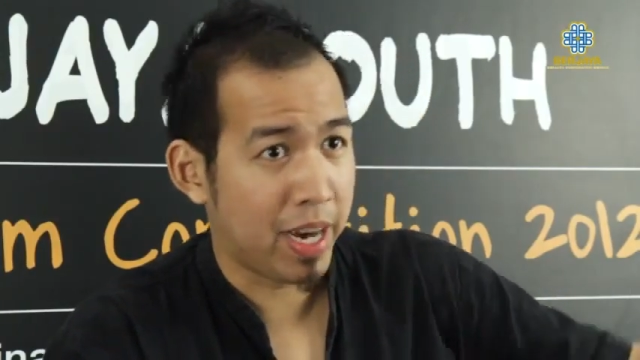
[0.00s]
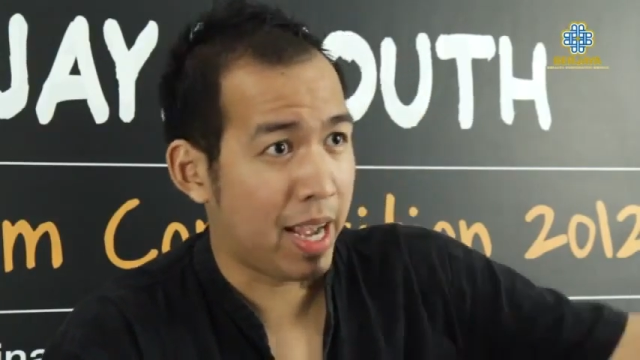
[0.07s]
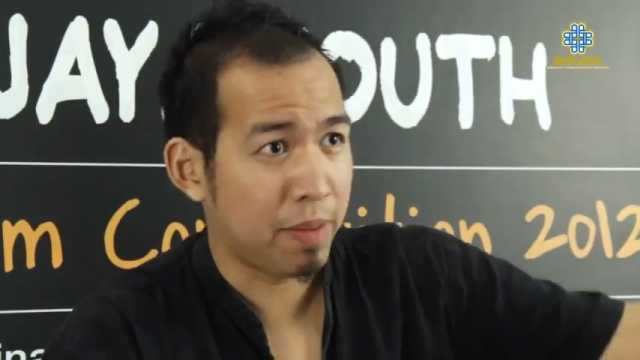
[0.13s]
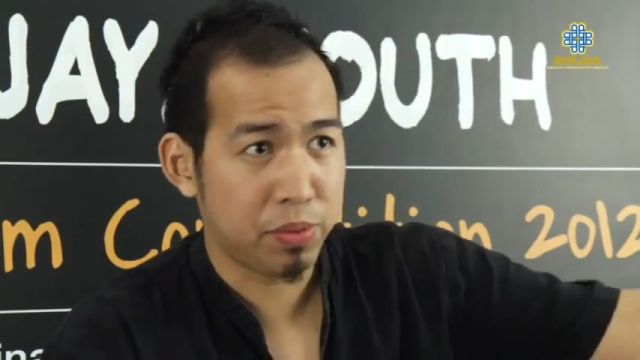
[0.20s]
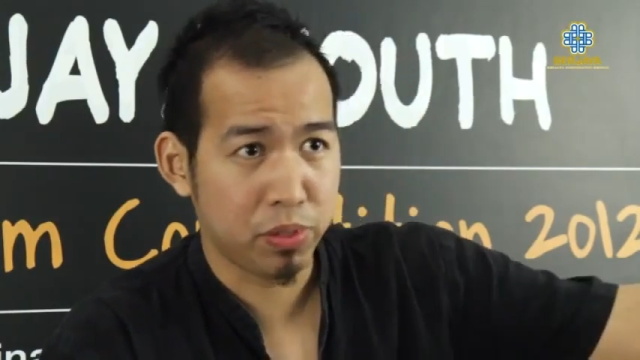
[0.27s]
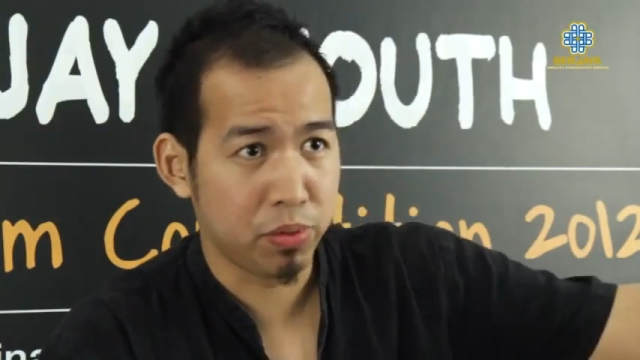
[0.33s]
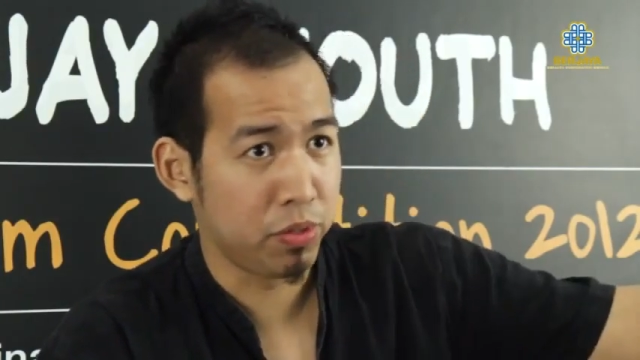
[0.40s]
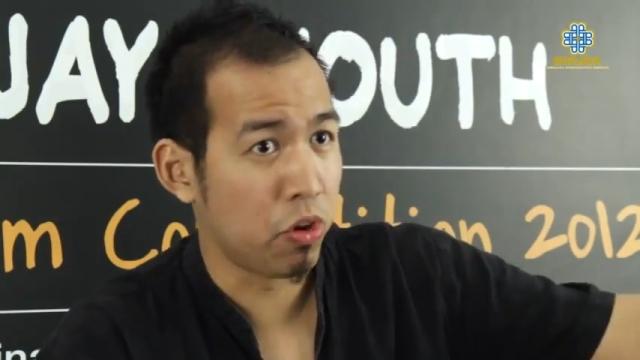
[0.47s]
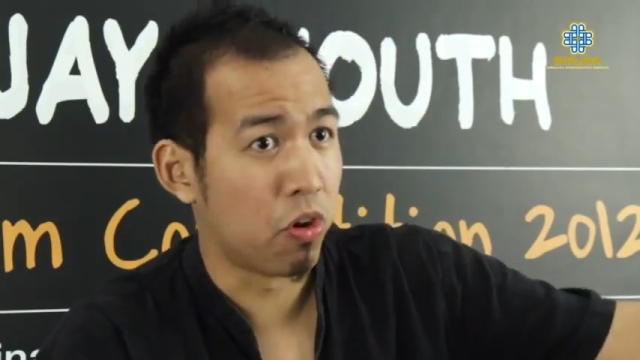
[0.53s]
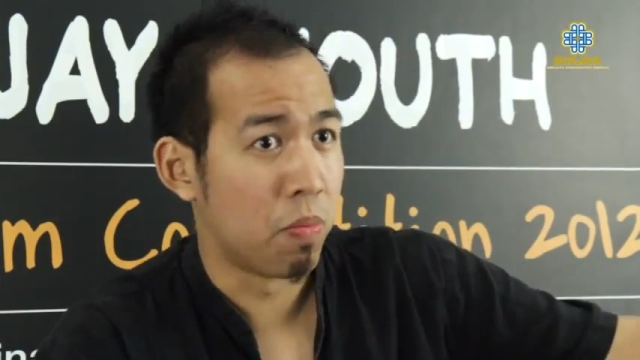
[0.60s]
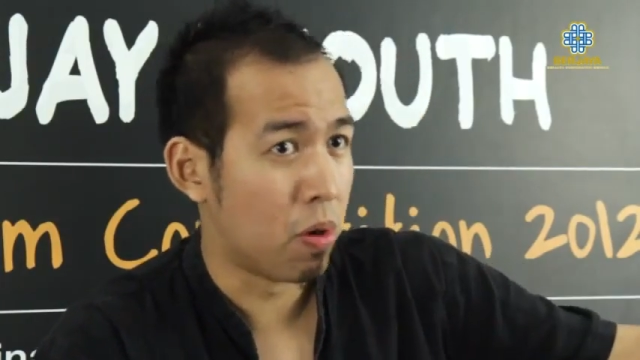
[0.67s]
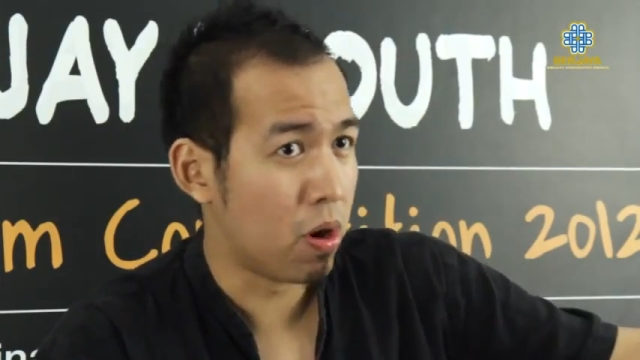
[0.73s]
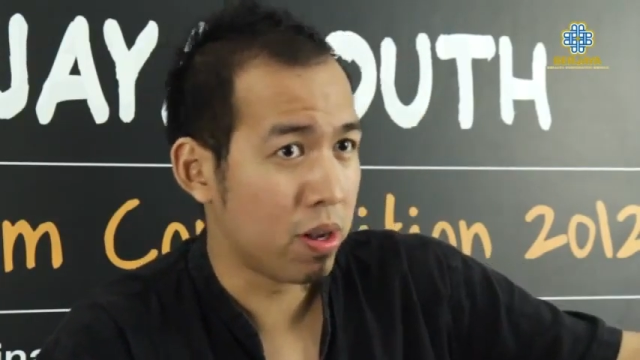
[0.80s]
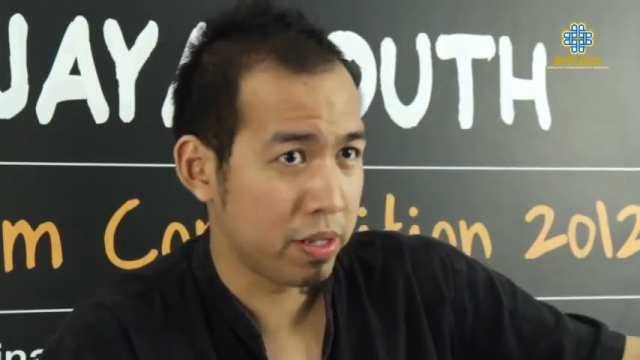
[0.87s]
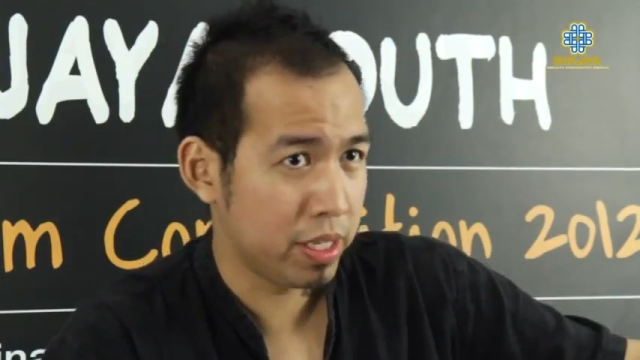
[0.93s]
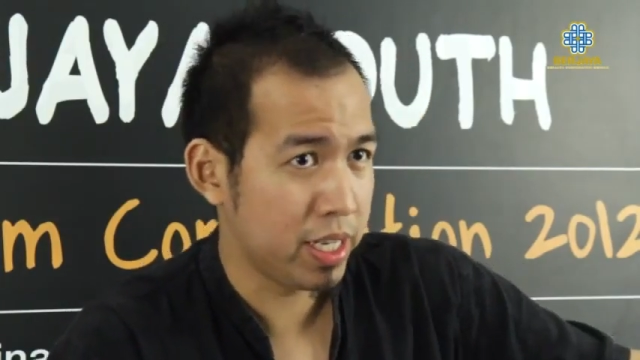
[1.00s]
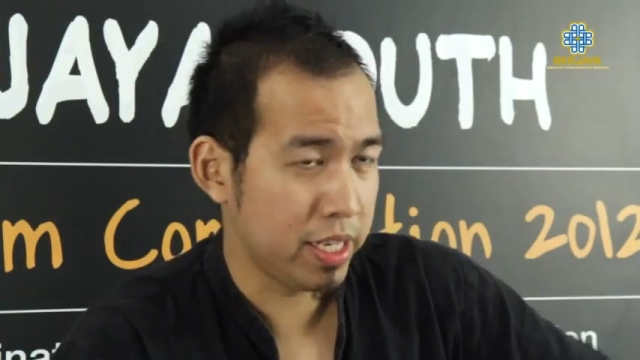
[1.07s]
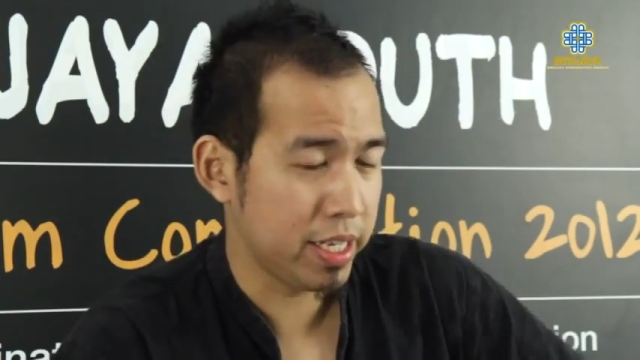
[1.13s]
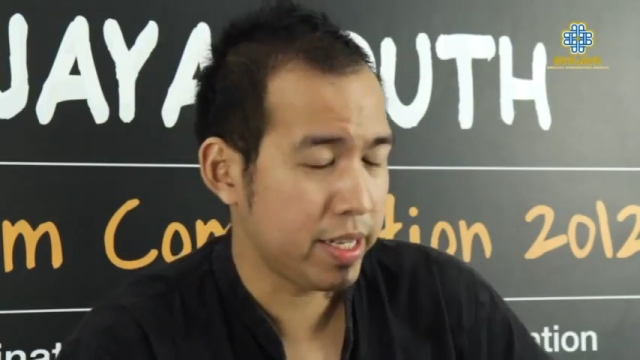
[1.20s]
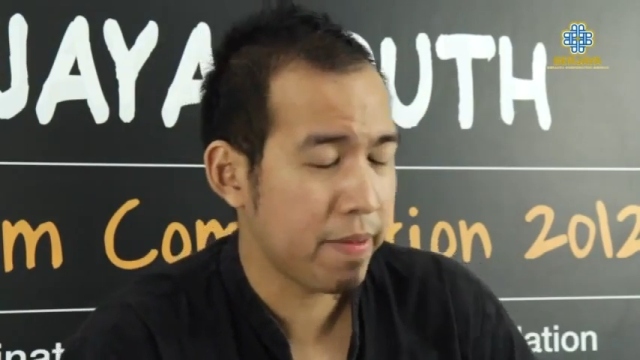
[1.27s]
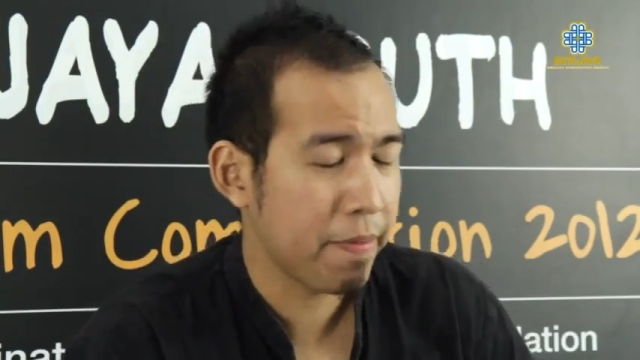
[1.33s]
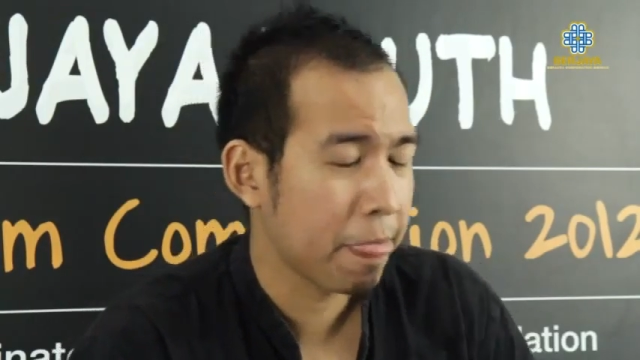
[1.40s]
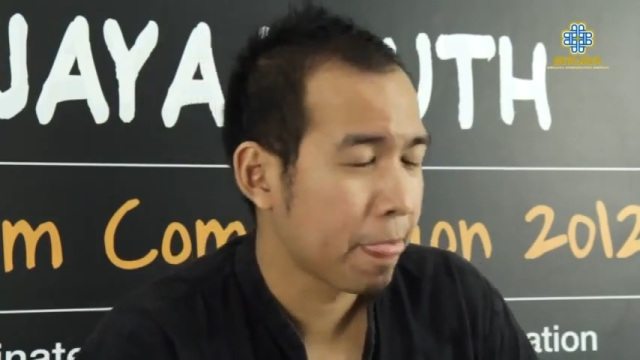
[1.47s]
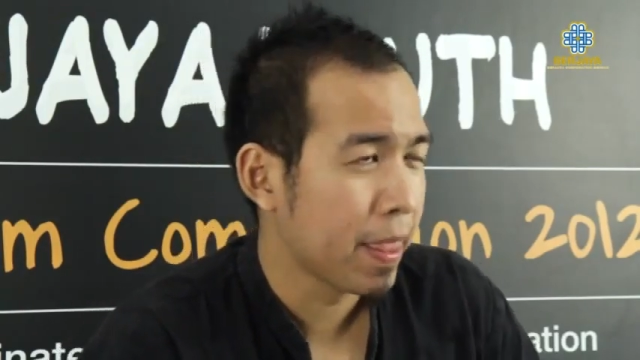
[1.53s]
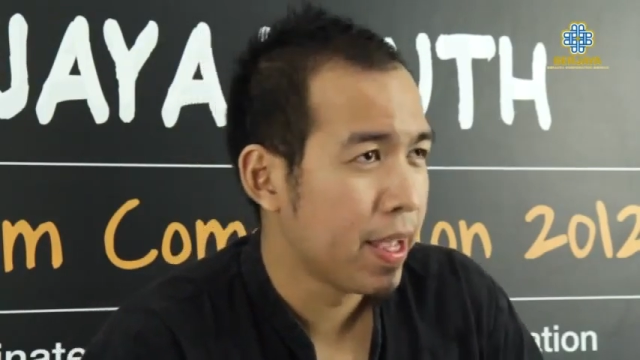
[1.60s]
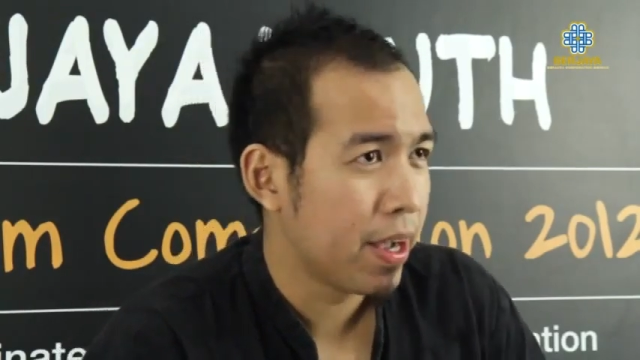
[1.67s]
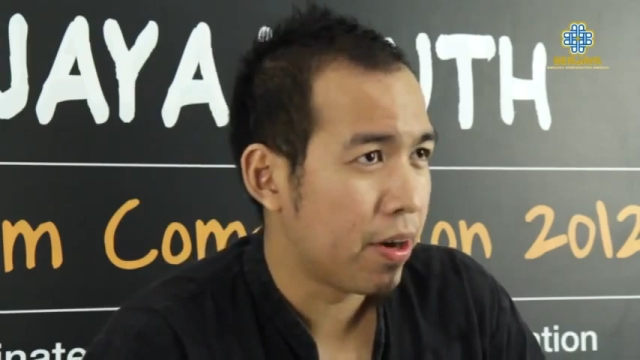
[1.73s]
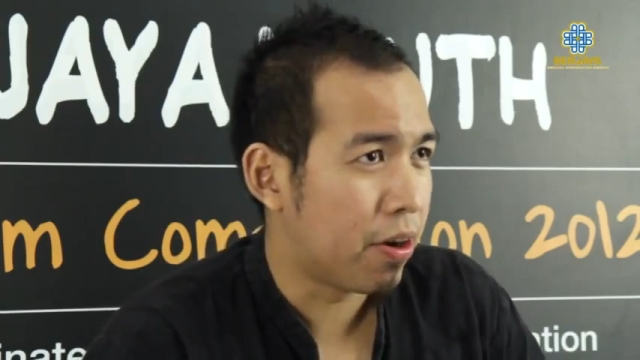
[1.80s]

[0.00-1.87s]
perhaps your mall here,